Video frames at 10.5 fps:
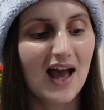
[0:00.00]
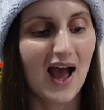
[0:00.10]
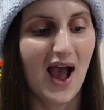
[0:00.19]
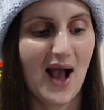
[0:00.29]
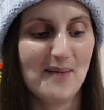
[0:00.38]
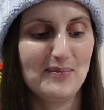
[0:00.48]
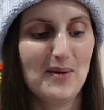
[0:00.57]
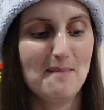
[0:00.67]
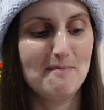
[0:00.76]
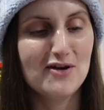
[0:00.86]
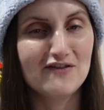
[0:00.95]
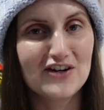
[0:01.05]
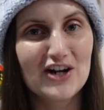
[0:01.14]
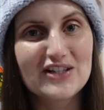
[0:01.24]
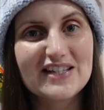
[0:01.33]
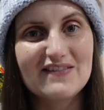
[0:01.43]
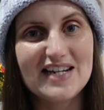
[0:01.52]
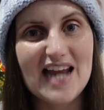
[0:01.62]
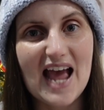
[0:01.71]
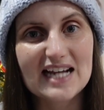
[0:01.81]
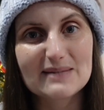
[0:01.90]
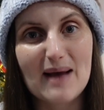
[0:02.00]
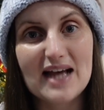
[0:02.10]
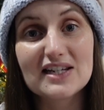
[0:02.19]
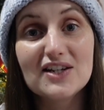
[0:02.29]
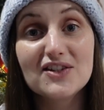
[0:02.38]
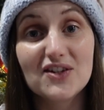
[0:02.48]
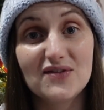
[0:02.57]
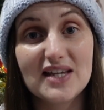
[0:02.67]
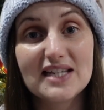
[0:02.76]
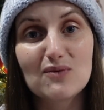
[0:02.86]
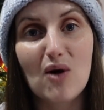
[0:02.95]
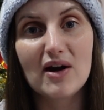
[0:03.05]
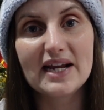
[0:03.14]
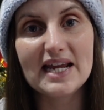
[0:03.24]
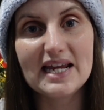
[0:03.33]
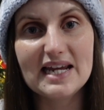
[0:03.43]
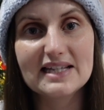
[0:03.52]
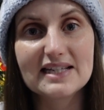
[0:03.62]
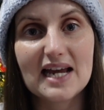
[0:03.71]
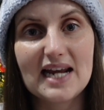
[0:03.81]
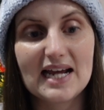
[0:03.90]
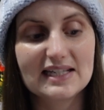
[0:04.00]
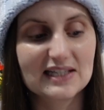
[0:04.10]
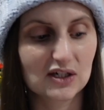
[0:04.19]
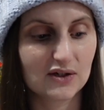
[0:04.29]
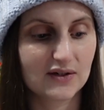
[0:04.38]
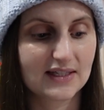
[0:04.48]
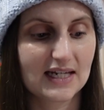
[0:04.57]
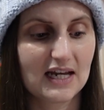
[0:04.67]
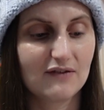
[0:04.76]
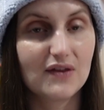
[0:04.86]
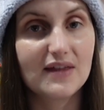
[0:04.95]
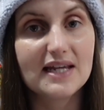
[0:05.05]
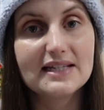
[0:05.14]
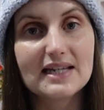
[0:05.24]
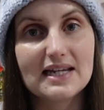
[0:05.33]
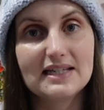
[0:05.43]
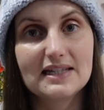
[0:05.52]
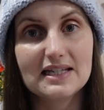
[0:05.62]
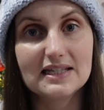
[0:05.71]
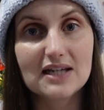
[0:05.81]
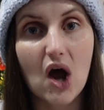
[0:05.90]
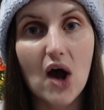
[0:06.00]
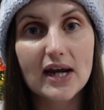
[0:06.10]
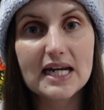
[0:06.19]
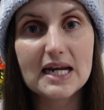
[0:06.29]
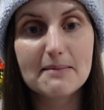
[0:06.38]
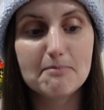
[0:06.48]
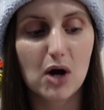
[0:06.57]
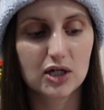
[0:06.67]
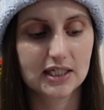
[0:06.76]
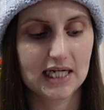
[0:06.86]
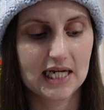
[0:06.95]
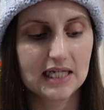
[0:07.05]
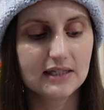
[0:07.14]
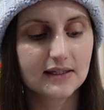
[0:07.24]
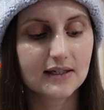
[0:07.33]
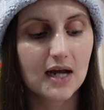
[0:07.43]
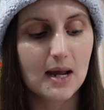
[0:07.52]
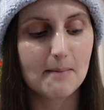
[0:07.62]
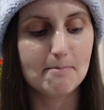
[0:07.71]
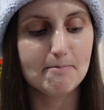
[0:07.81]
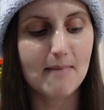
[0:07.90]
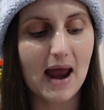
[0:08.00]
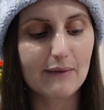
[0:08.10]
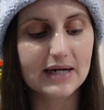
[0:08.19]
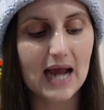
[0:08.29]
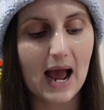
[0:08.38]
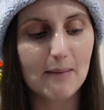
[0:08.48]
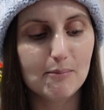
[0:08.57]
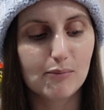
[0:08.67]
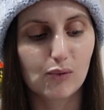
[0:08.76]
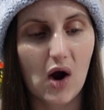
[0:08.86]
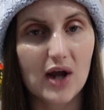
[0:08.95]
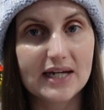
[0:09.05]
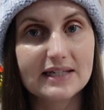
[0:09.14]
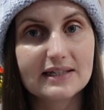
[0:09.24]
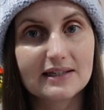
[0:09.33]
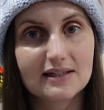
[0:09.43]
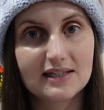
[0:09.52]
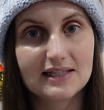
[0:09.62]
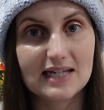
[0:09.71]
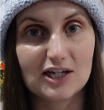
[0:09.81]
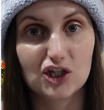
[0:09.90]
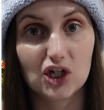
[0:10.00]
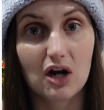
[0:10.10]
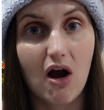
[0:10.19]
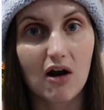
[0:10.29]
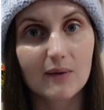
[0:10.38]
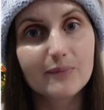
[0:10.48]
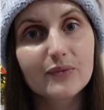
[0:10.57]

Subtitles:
Moving on to the next pattern. So this one is an exclusive. This is the Tiny Modernist Merry and Bright Stitch Along.